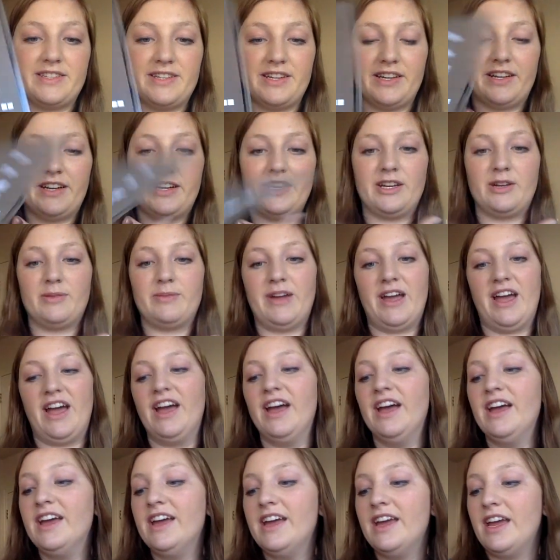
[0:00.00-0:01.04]
stuck on your
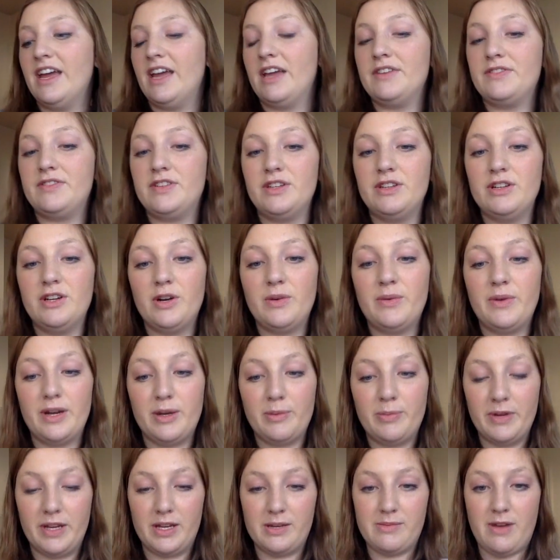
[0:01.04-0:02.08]
mat. If you don't want
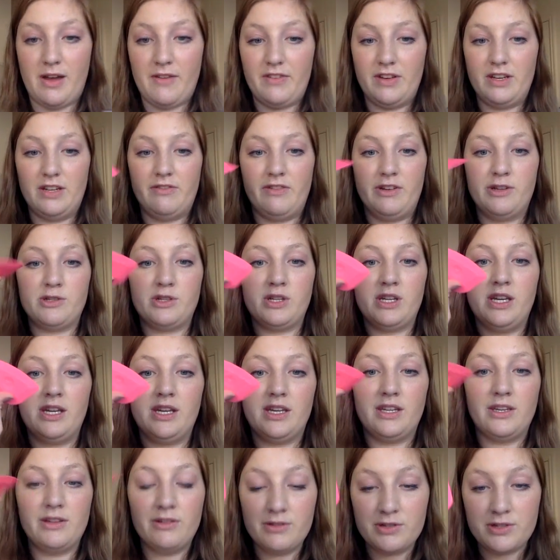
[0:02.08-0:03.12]
to pick them off individually,
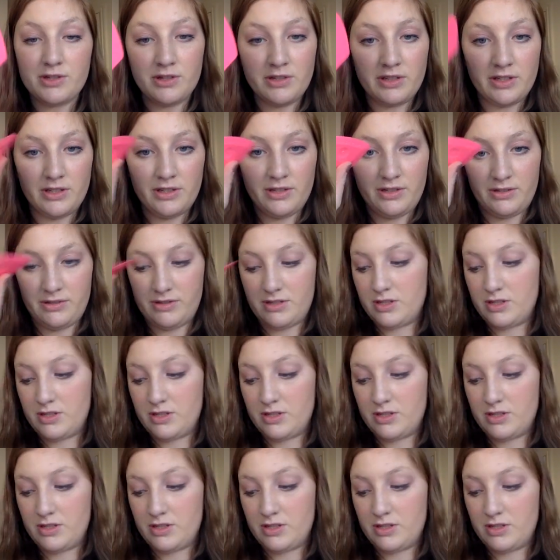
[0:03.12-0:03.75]
use your little